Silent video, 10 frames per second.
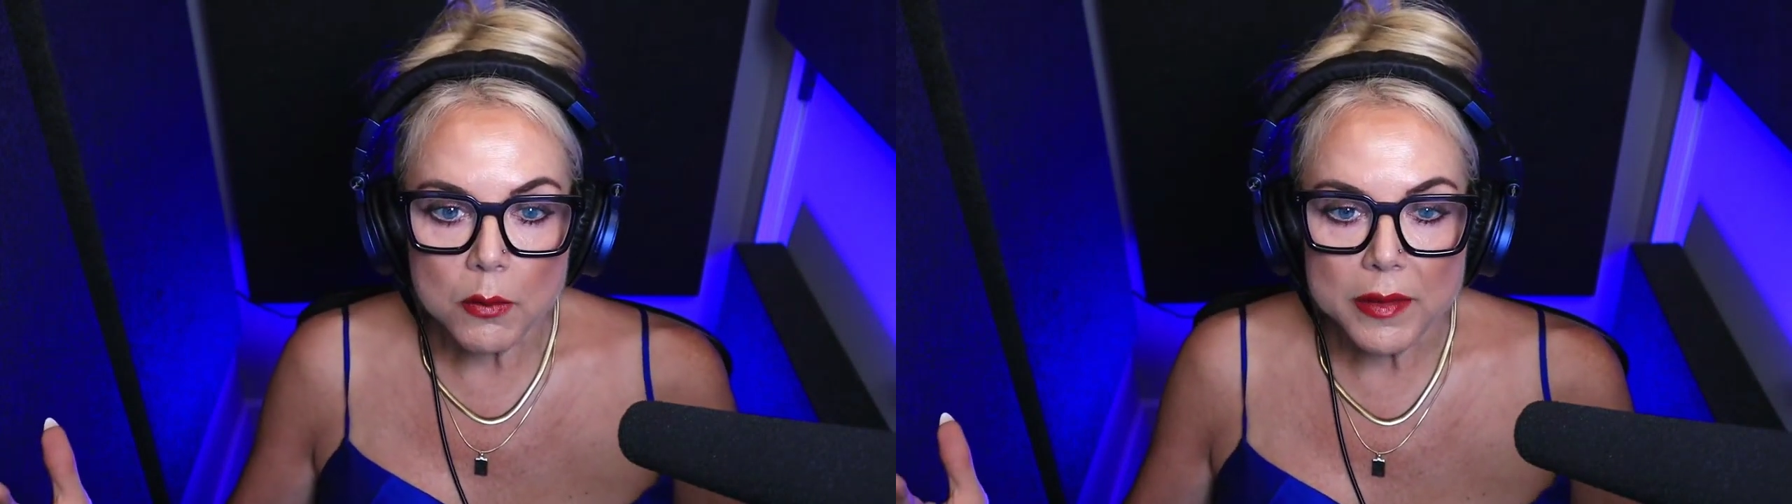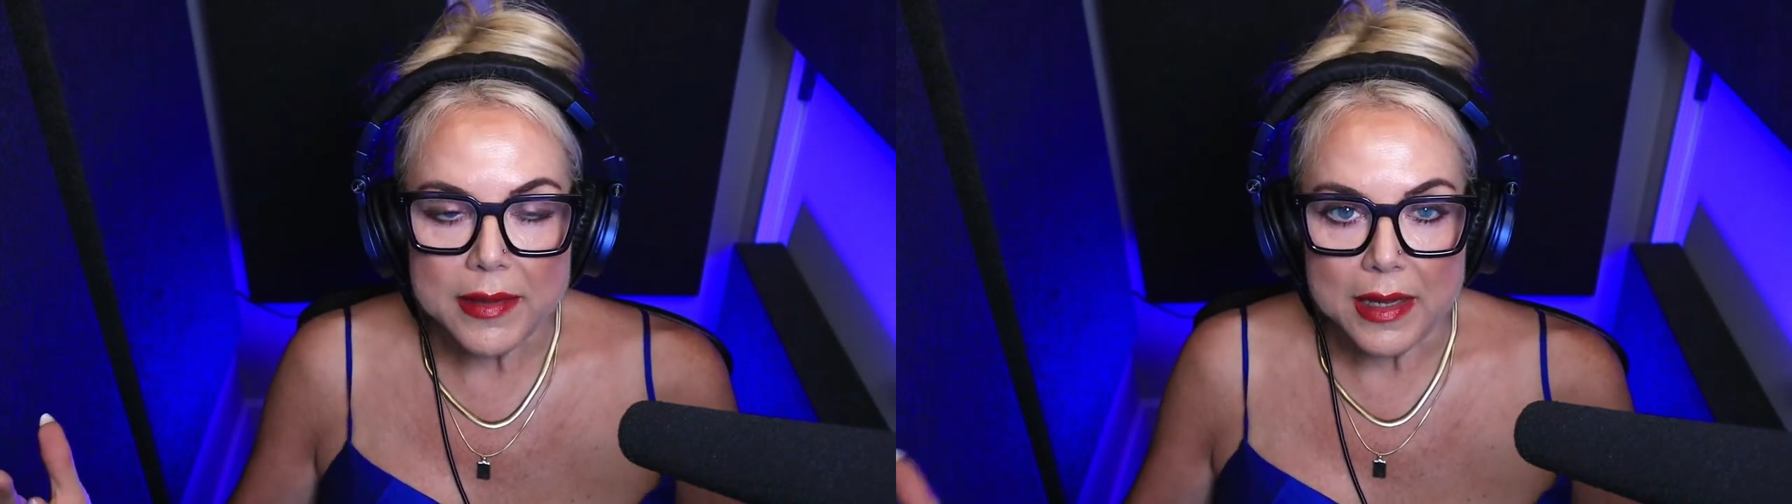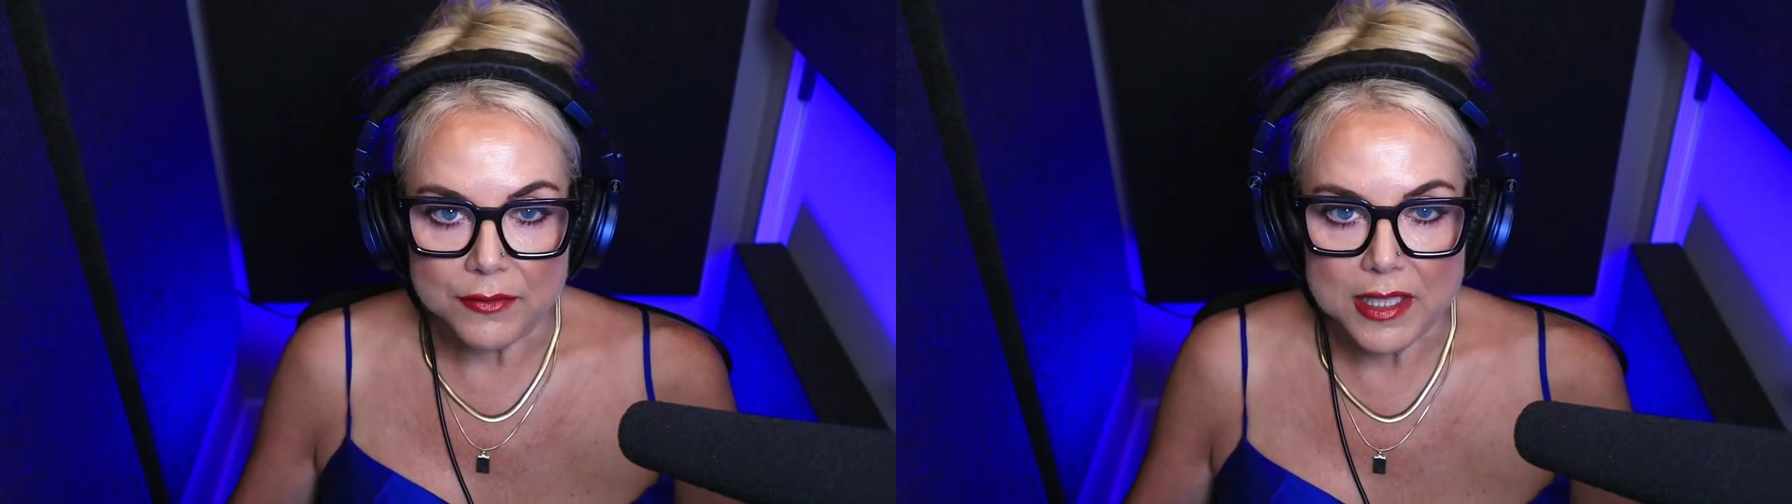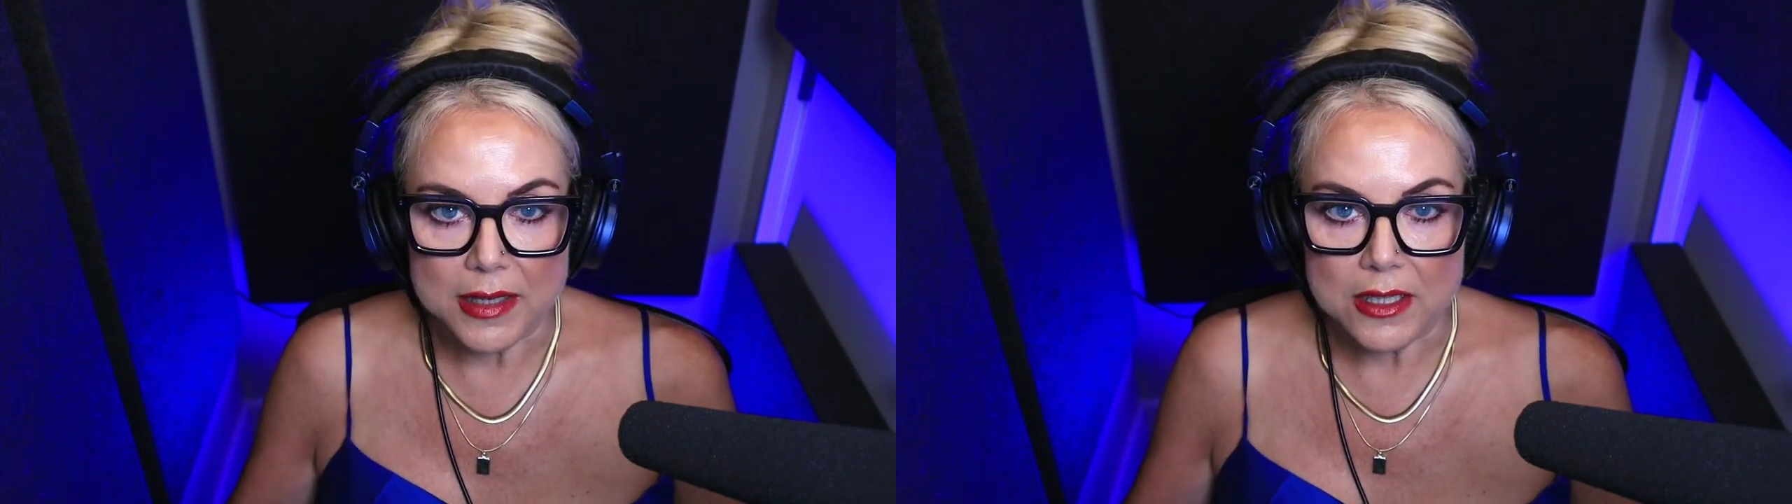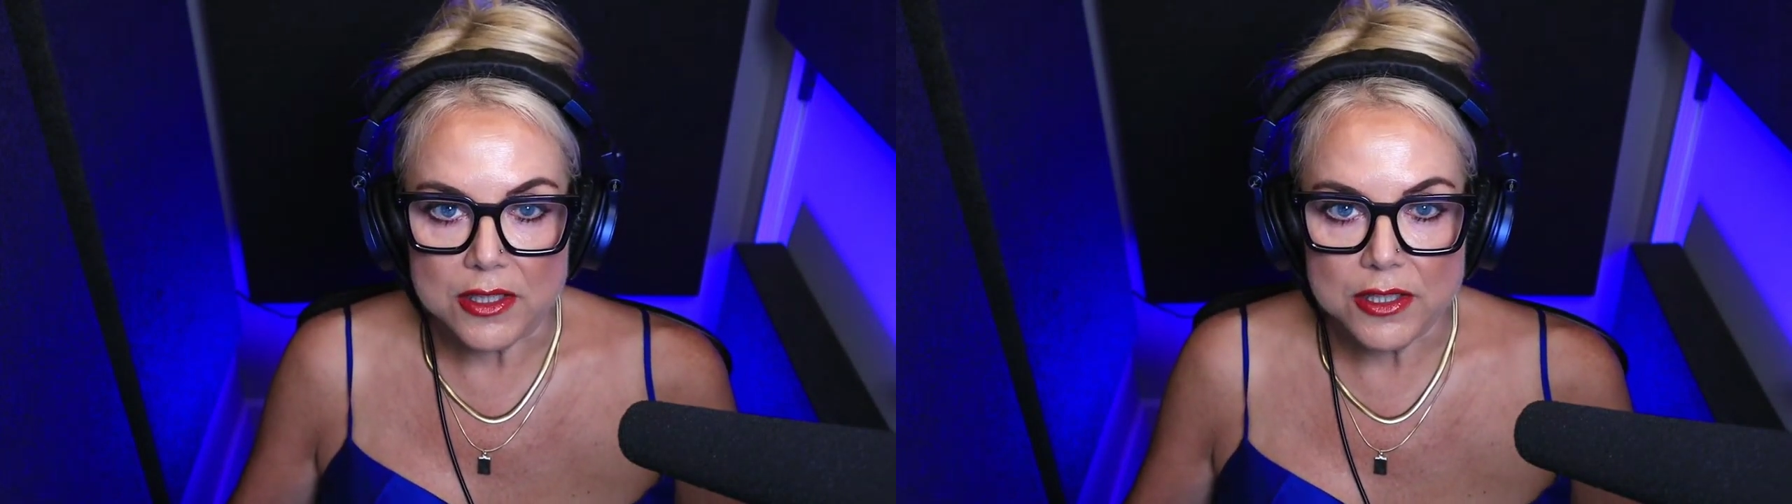when they have
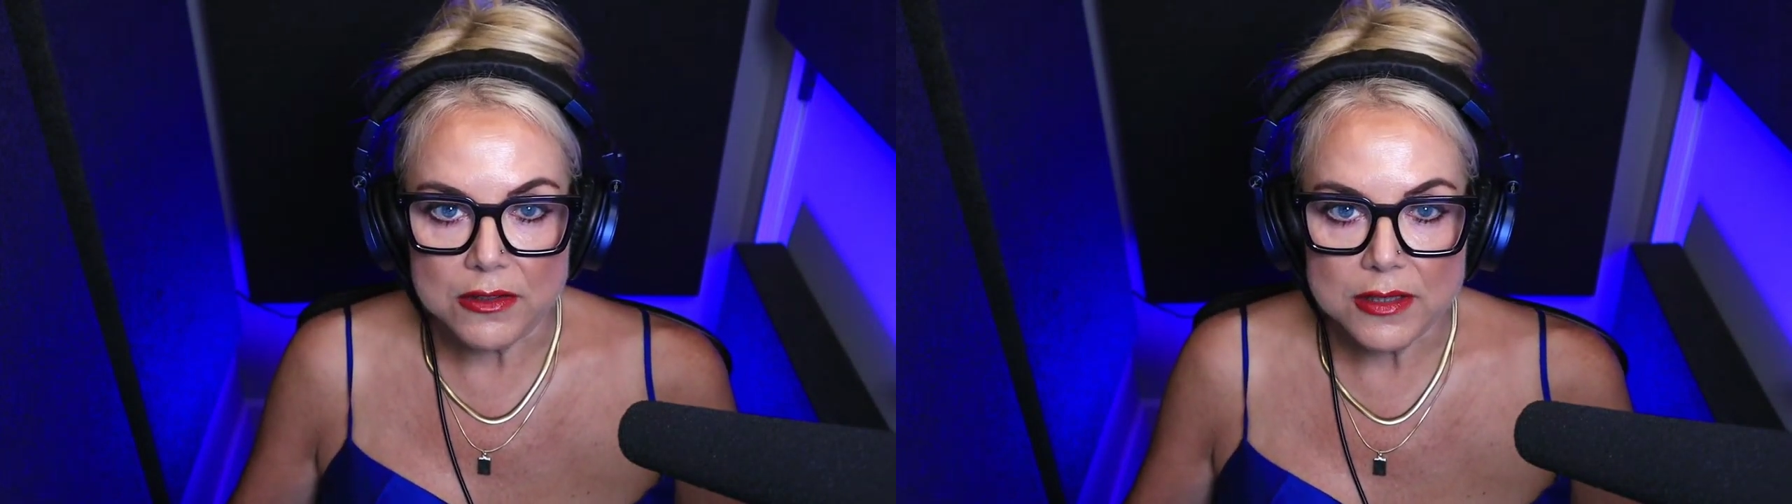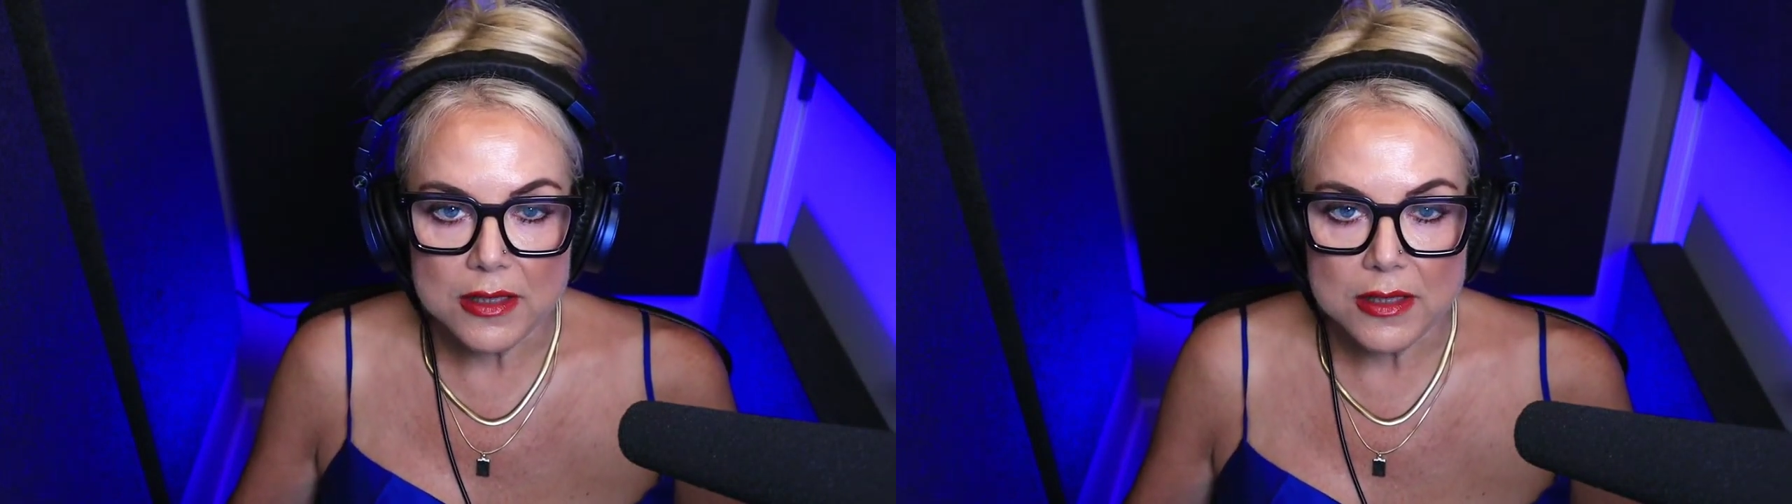tech issues.